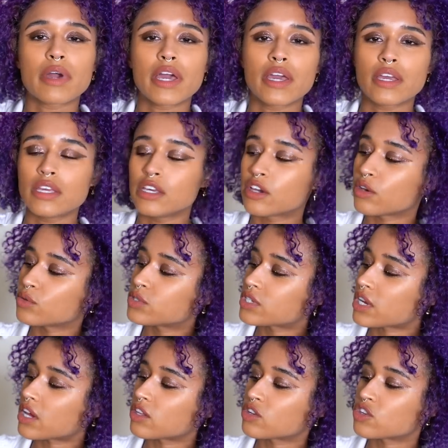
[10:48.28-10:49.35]
my Eco
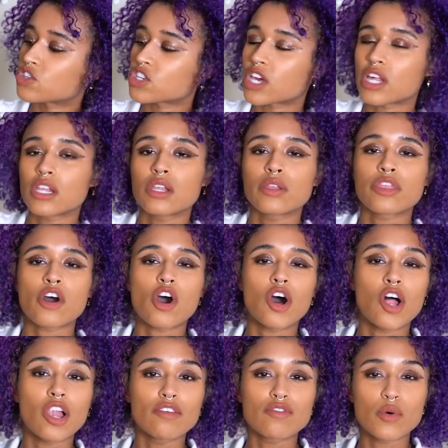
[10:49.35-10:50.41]
Styler Gel, the
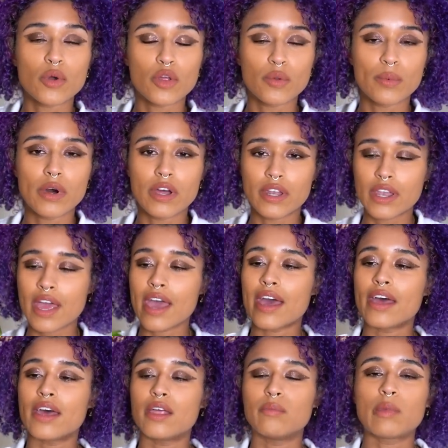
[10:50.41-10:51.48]
olive oil one,
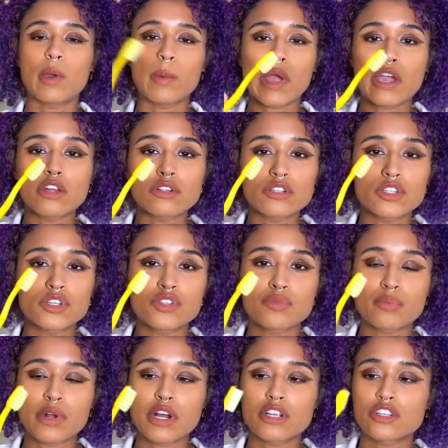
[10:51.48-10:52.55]
and my regular
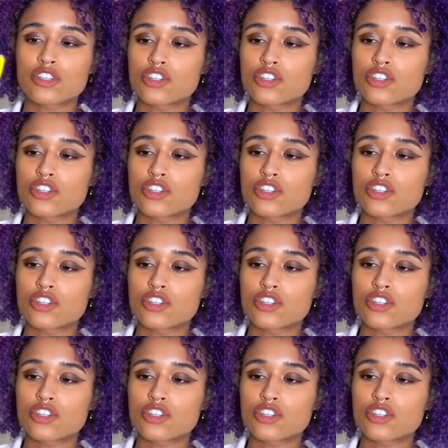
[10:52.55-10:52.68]
toothbrush.